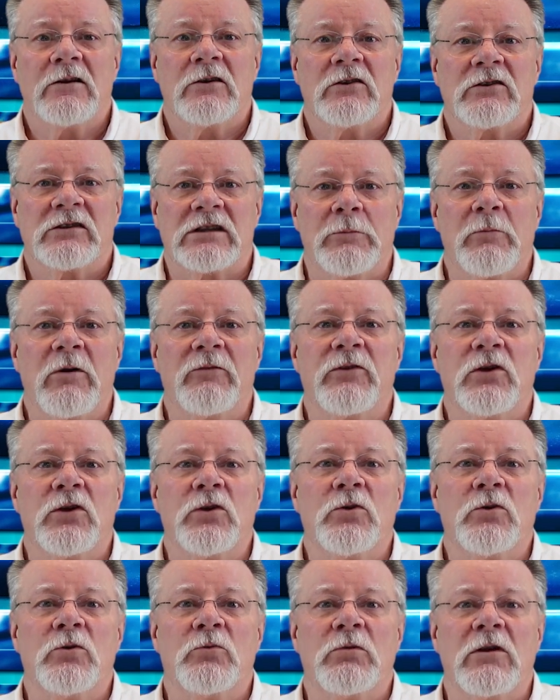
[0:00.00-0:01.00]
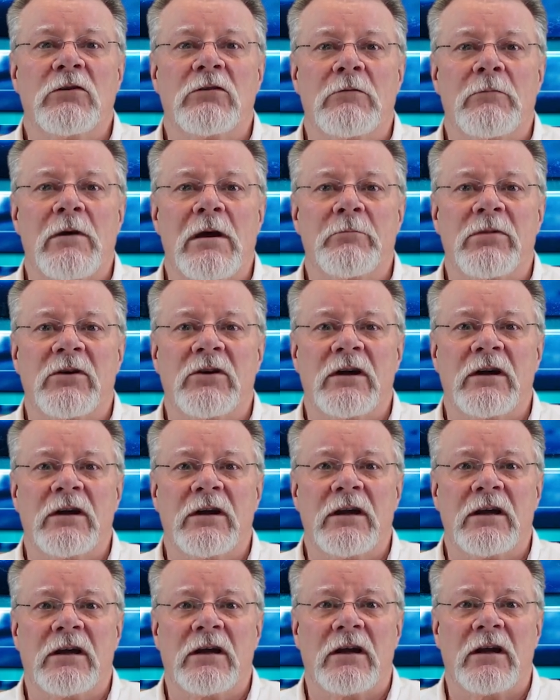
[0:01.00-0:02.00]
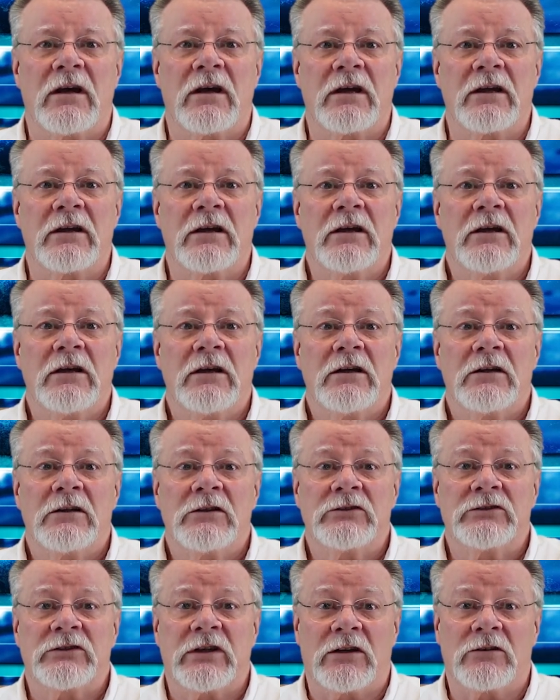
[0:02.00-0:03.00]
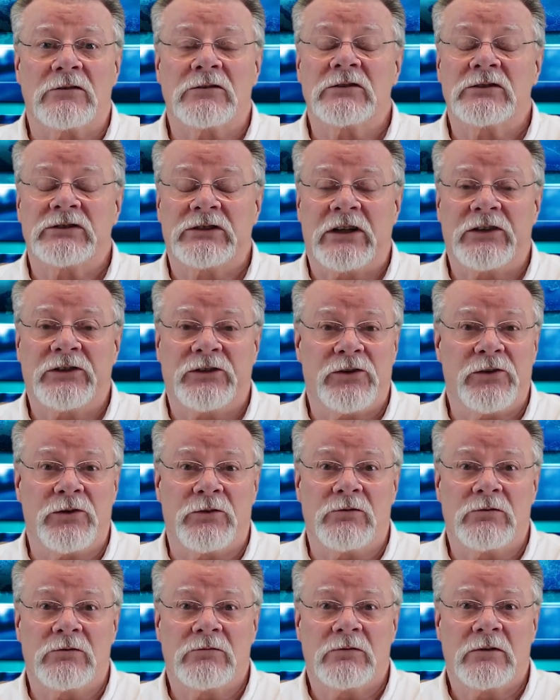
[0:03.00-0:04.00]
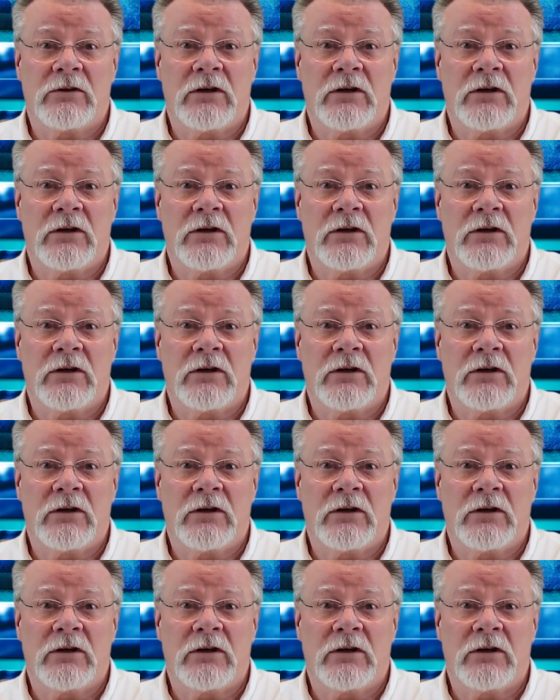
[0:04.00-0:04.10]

Some of you will remember Nicolae Ceausescu,